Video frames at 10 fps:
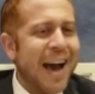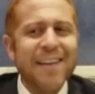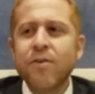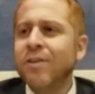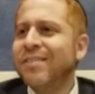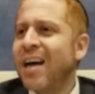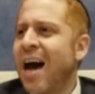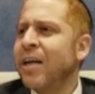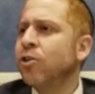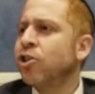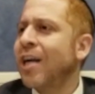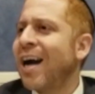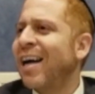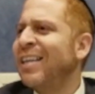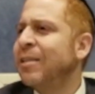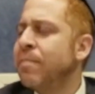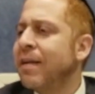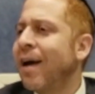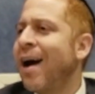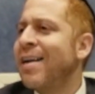and their entire Shacharit,
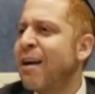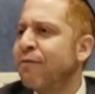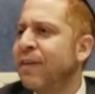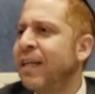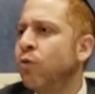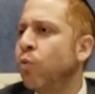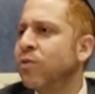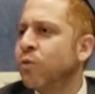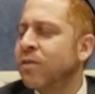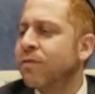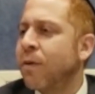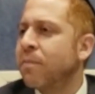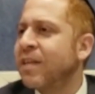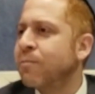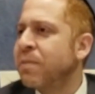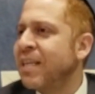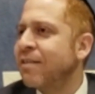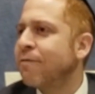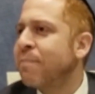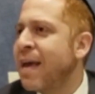Mincha, and Arvit was from this piece
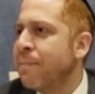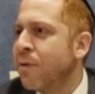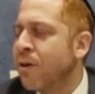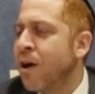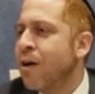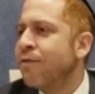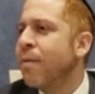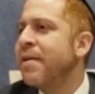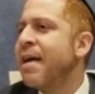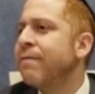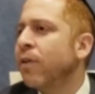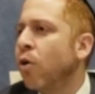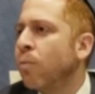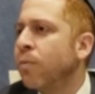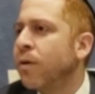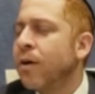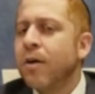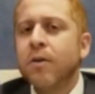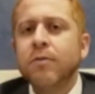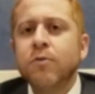of paper from an envelope.
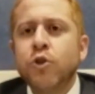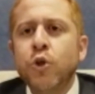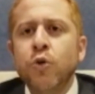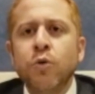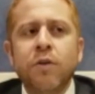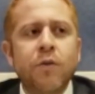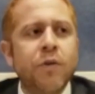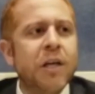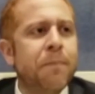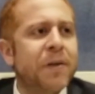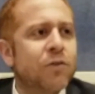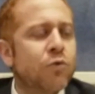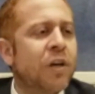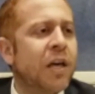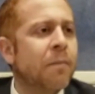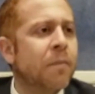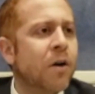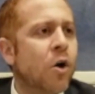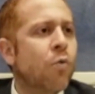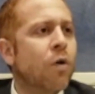2 3 pesukim
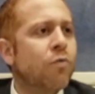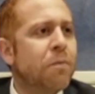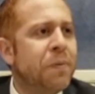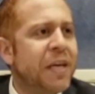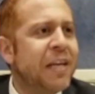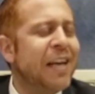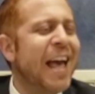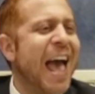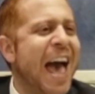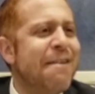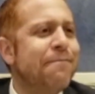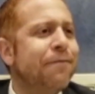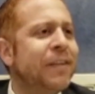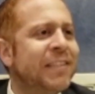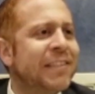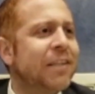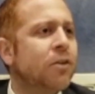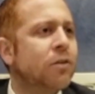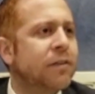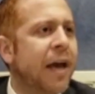were repeated every
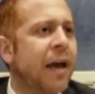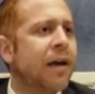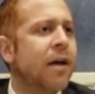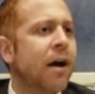single day.